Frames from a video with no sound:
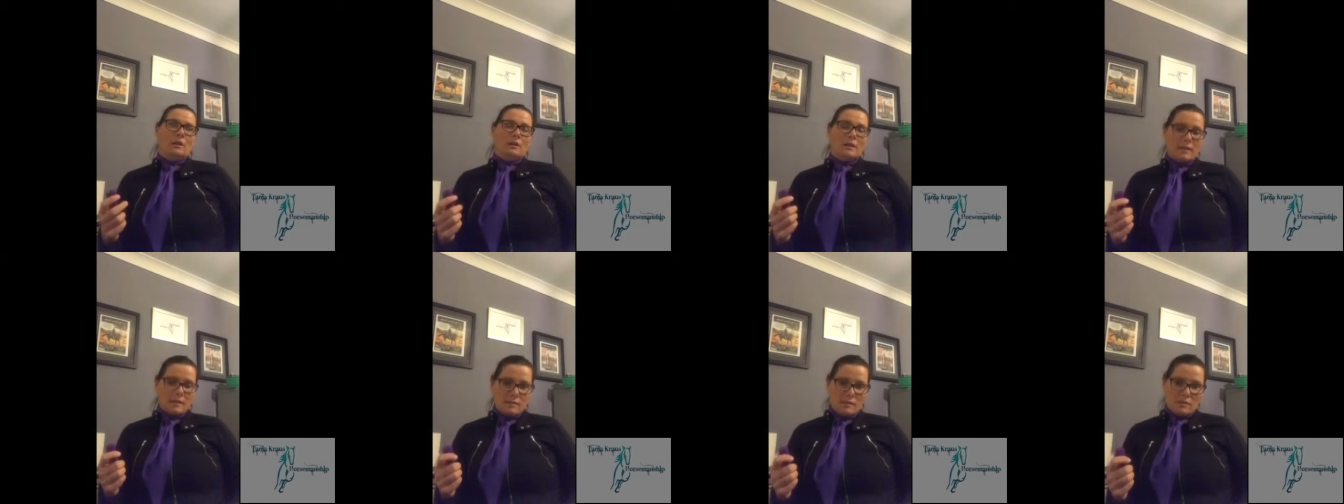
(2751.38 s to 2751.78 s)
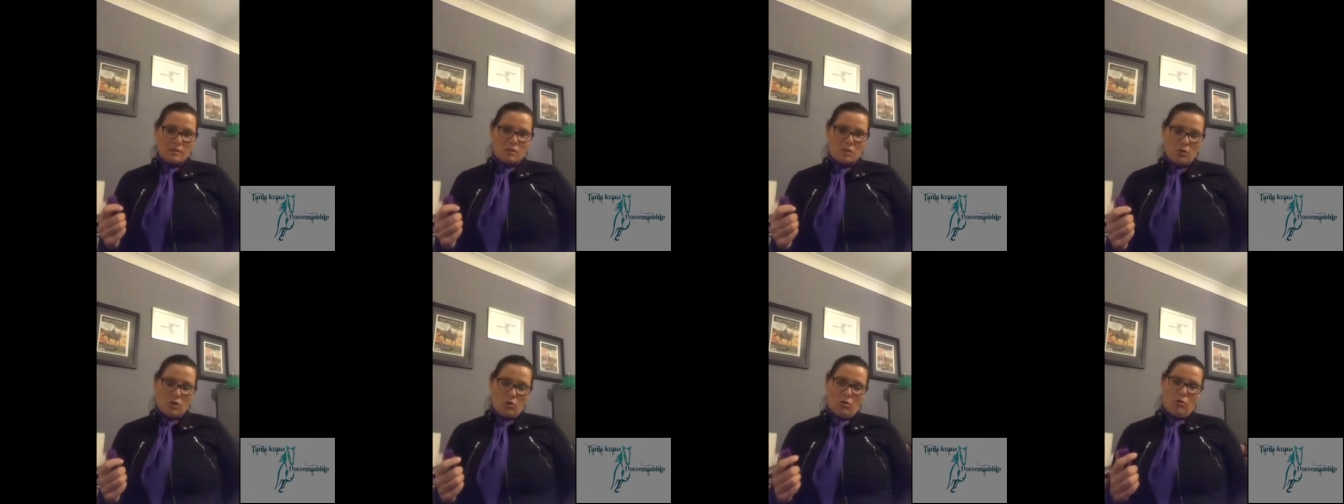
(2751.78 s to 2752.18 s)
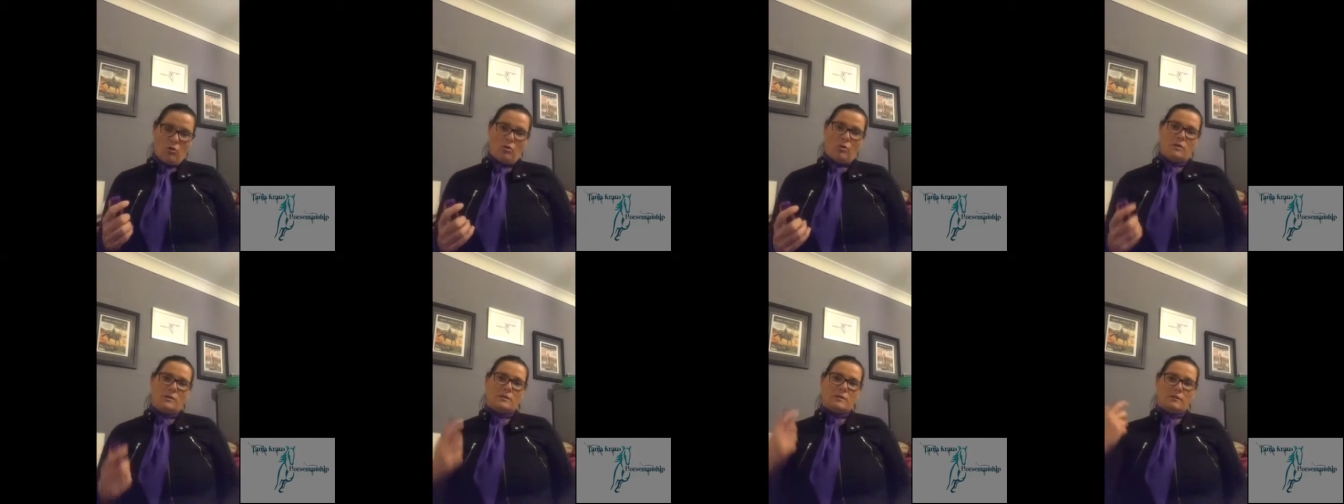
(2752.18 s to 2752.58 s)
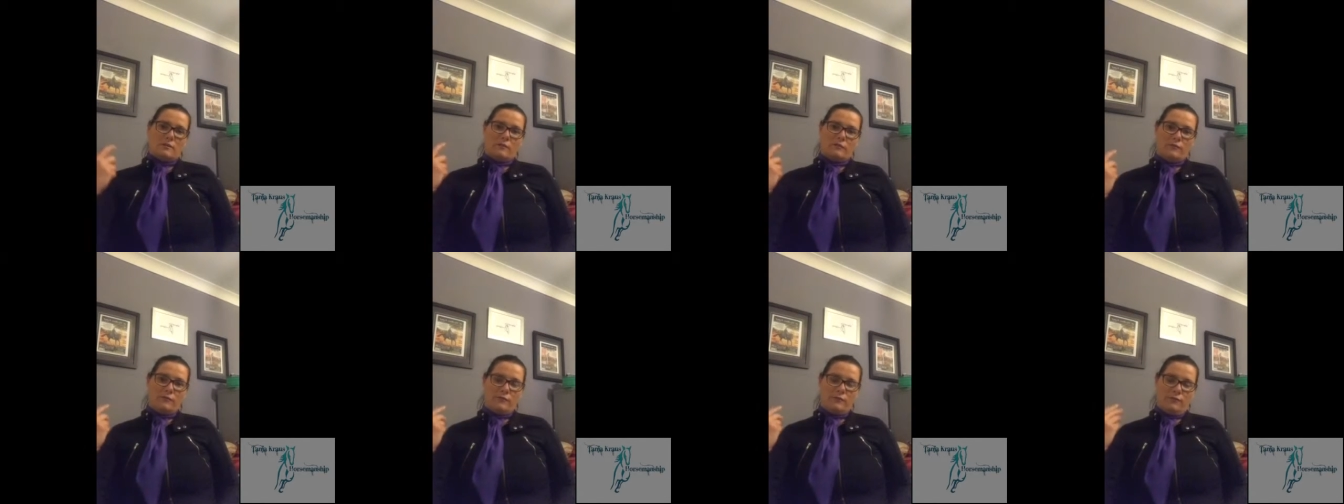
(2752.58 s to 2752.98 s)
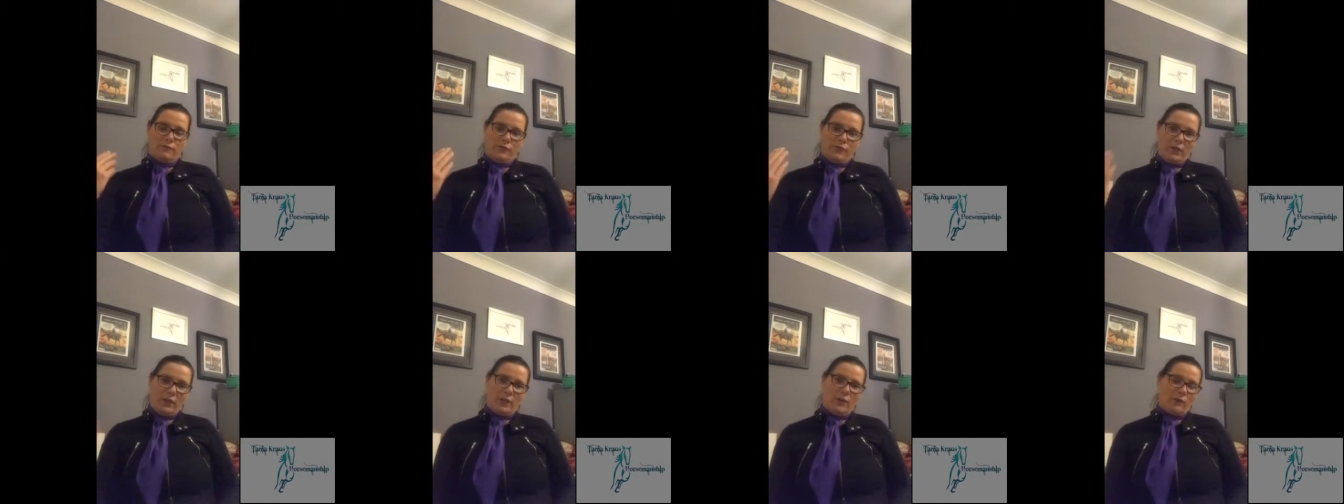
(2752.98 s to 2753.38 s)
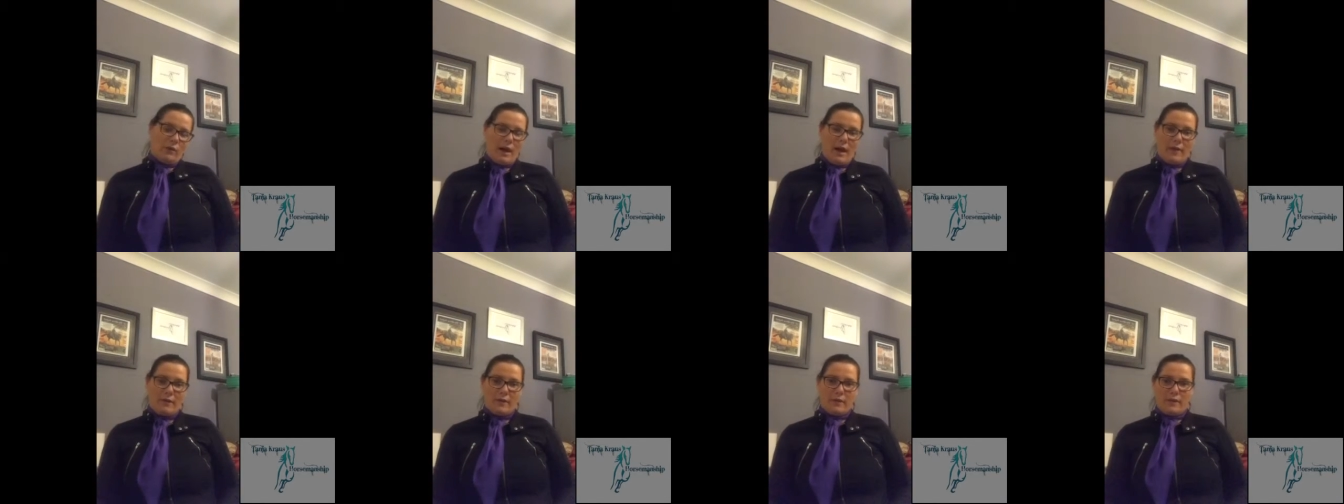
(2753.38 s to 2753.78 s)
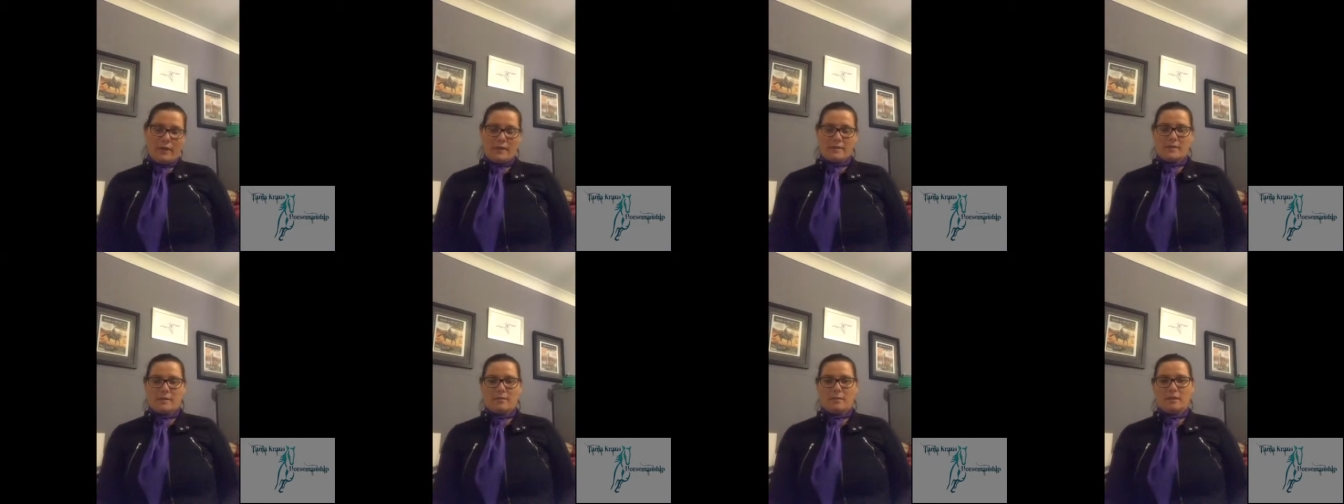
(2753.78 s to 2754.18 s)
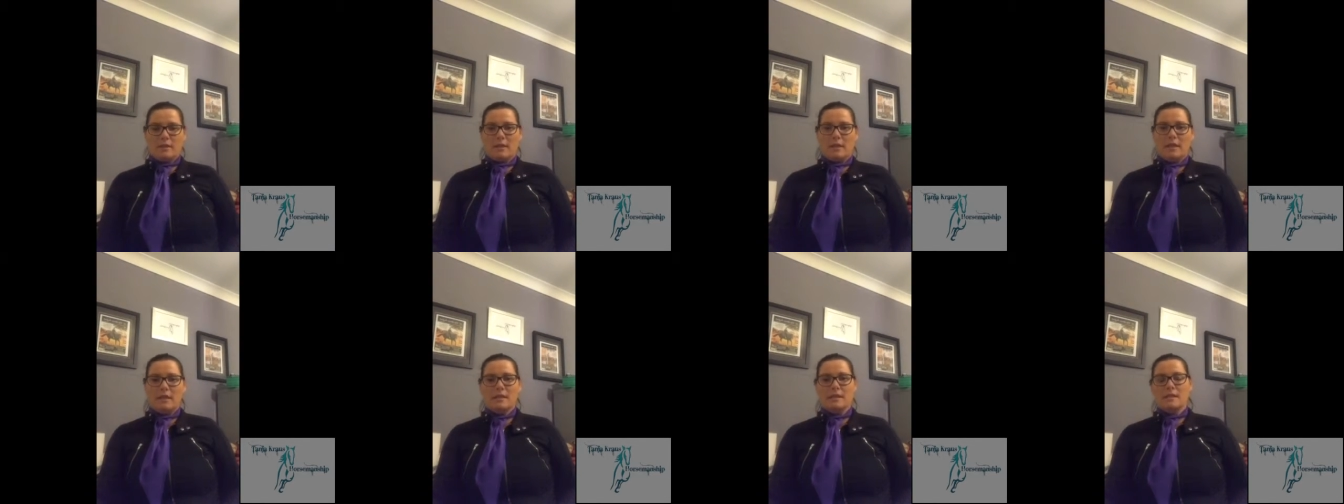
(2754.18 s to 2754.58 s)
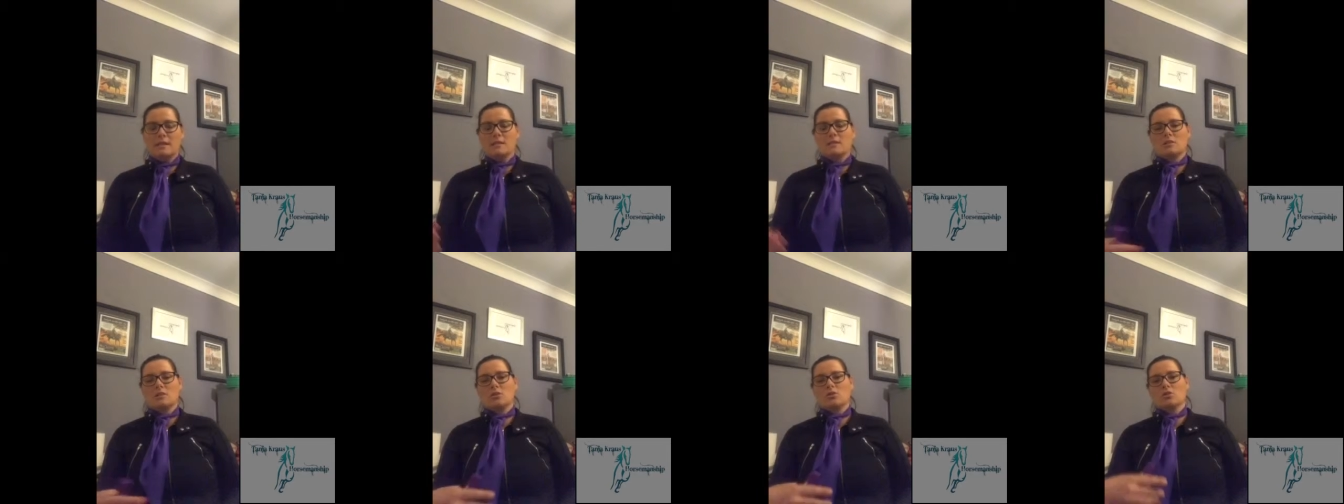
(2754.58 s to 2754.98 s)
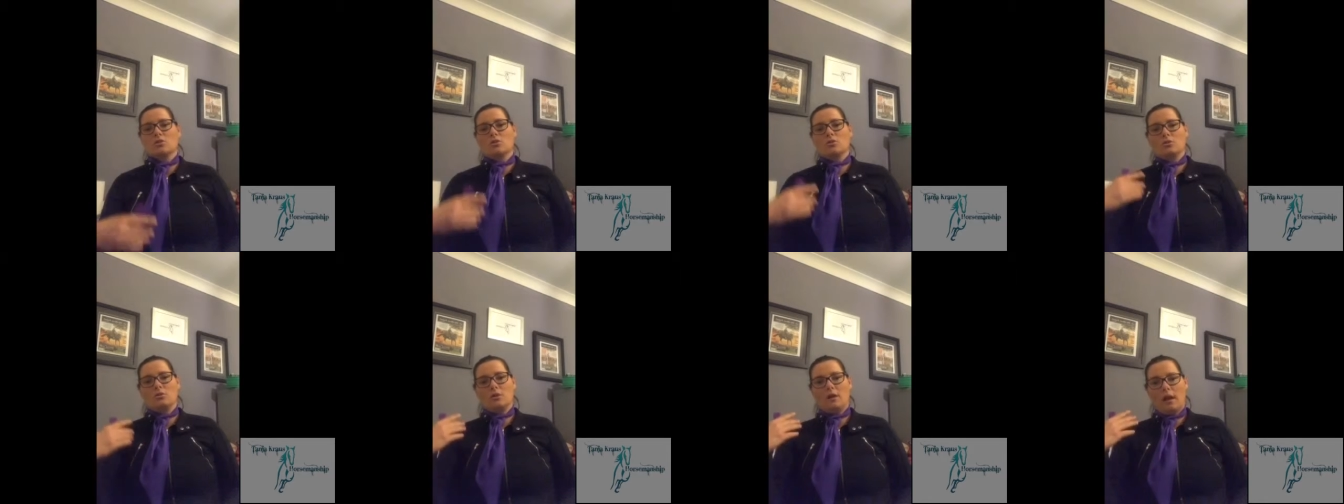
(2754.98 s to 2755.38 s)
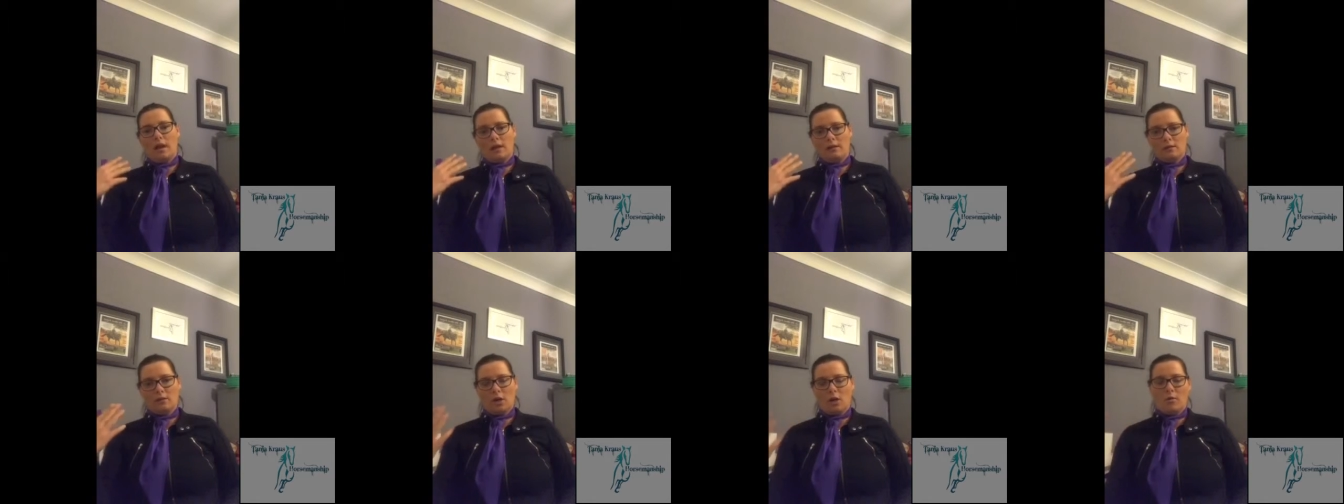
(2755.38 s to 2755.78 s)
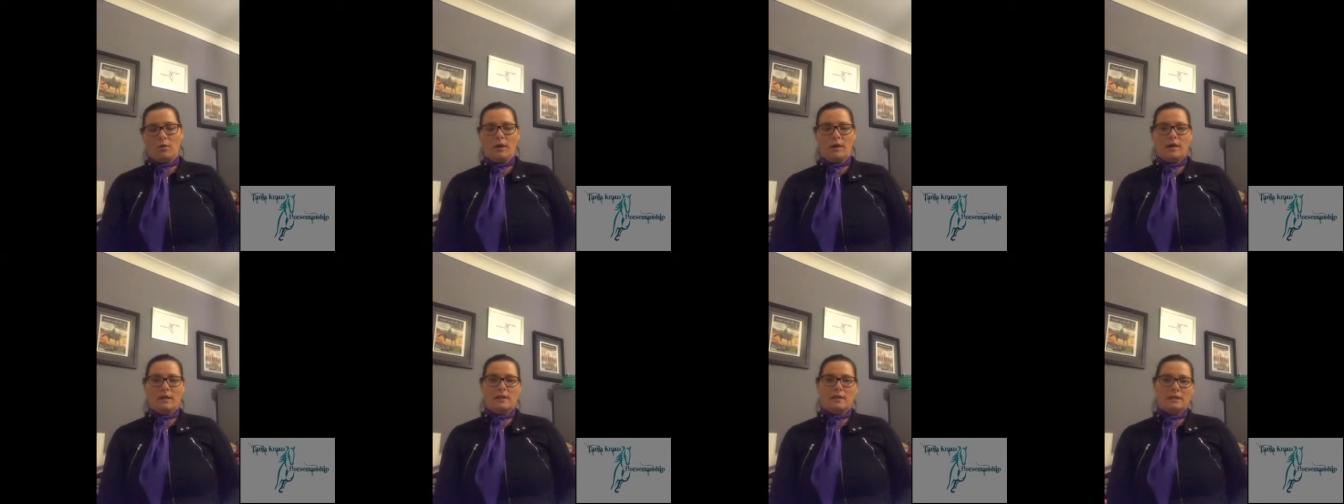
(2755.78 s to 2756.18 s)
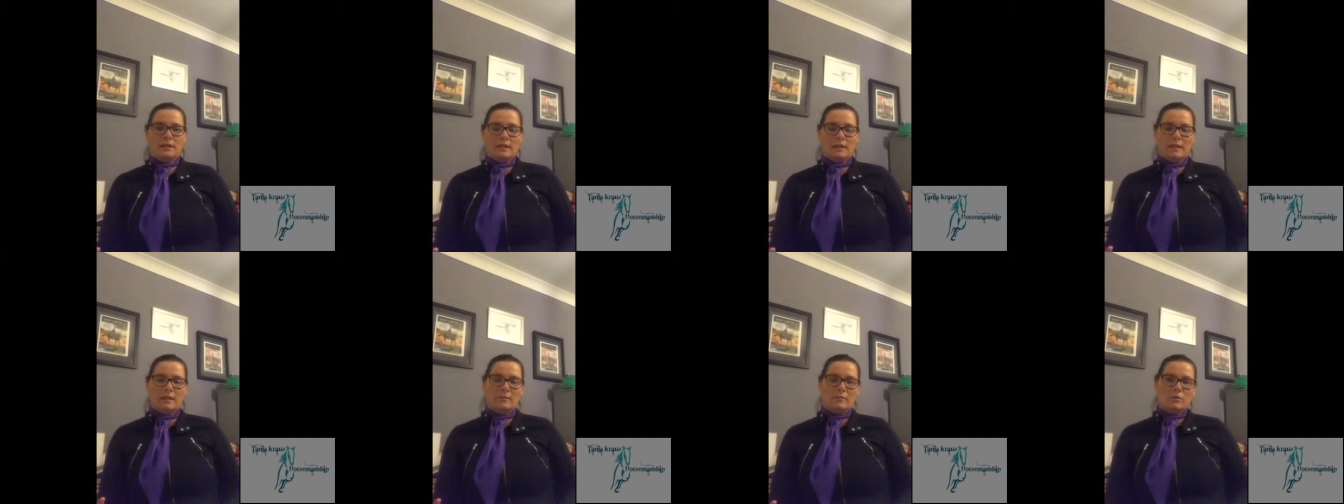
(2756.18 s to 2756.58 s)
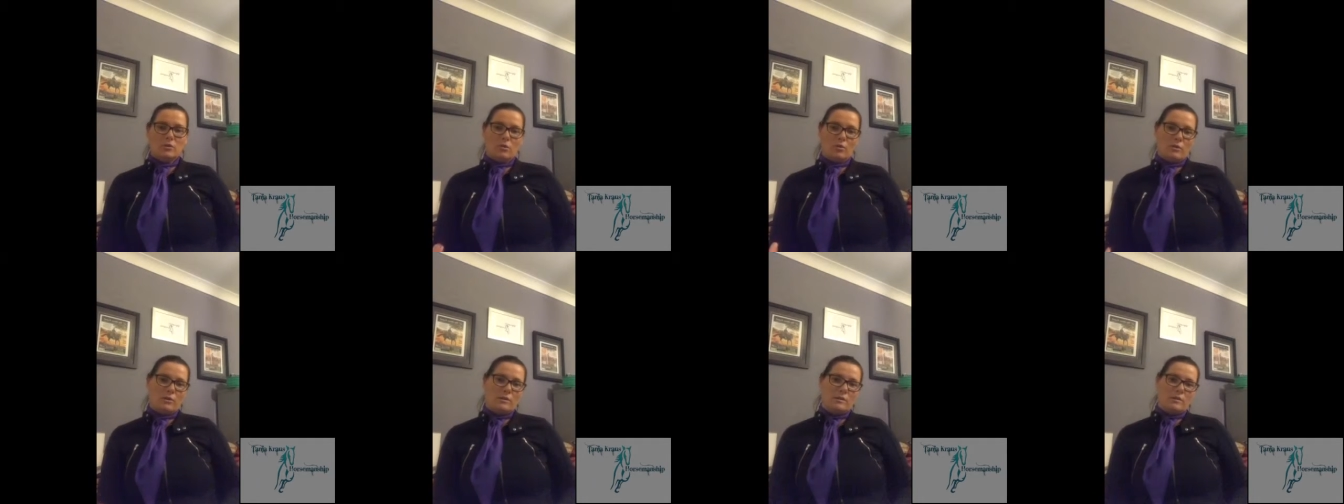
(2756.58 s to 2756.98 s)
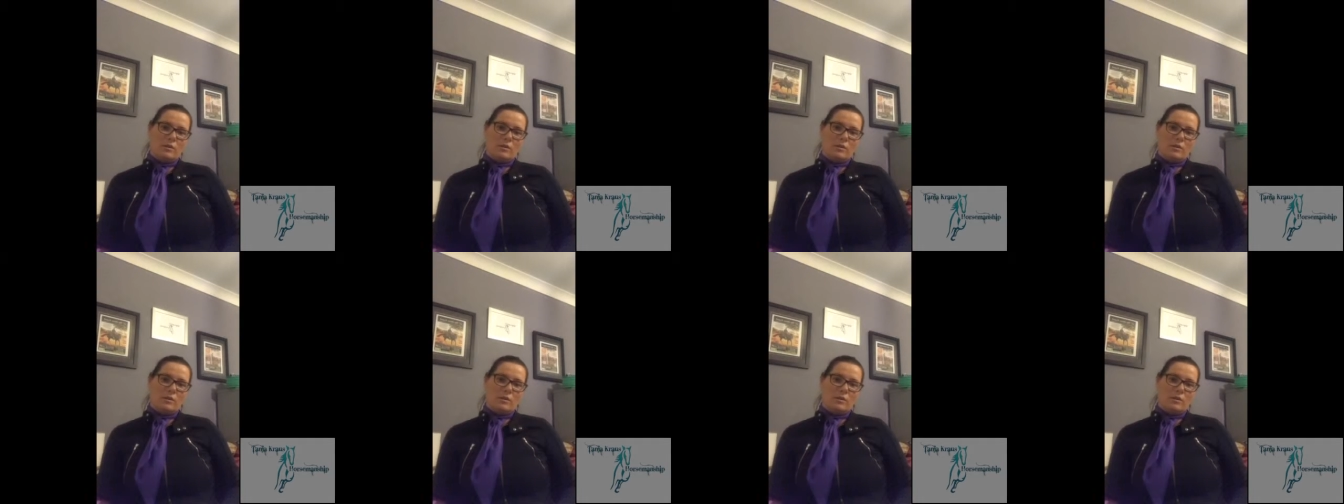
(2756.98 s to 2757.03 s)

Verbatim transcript: listen to the horse, figure out that that's something that he needs to do, and go ahead and let him do it.